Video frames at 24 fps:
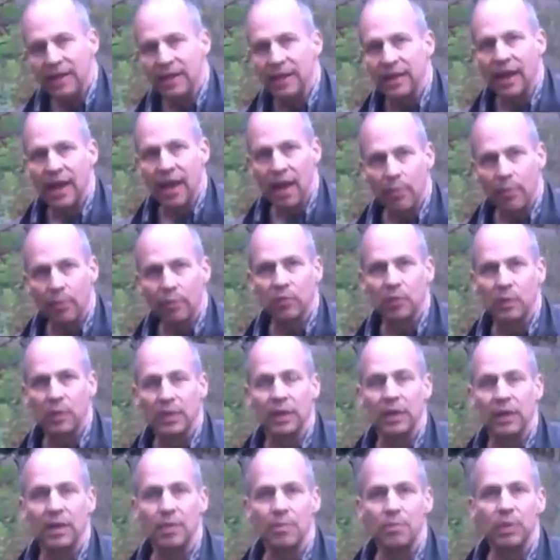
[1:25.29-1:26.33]
it helps with the
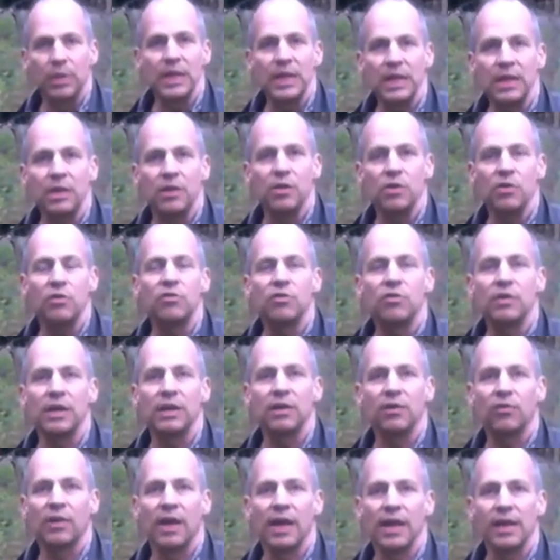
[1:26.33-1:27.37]
complete nutrient
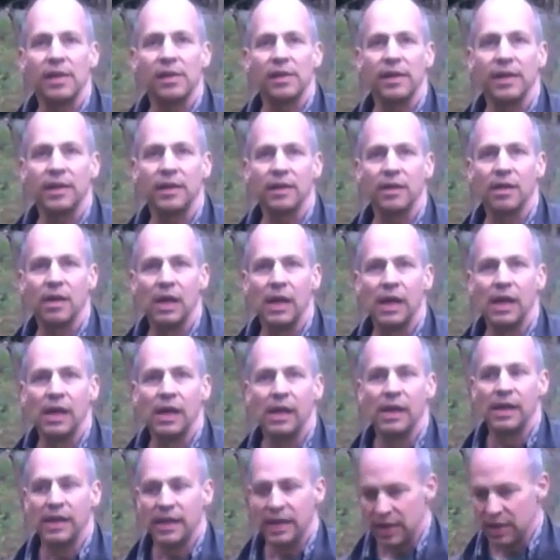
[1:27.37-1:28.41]
cycling
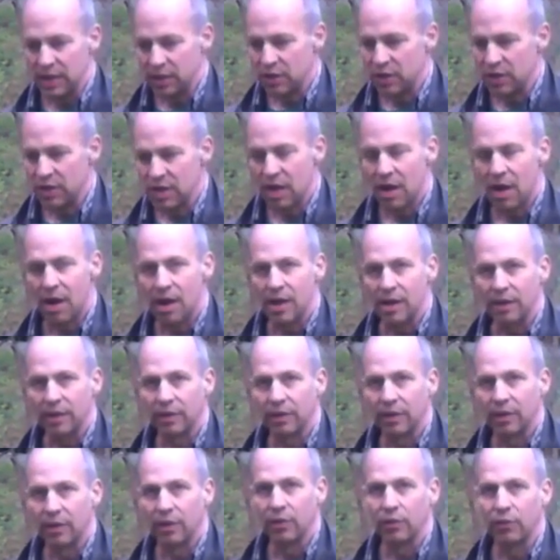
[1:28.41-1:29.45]
in your yard.
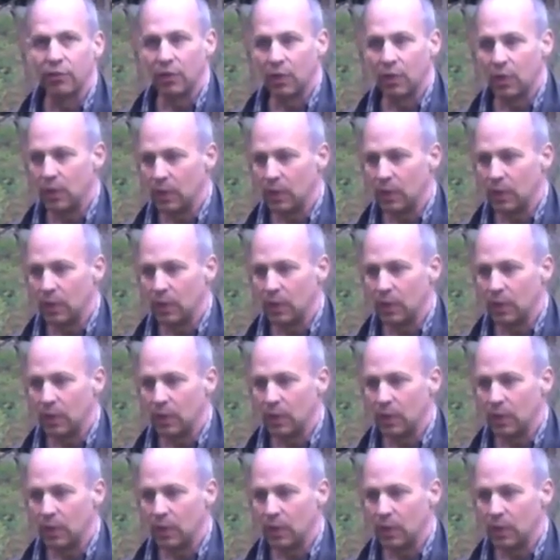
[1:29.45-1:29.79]
So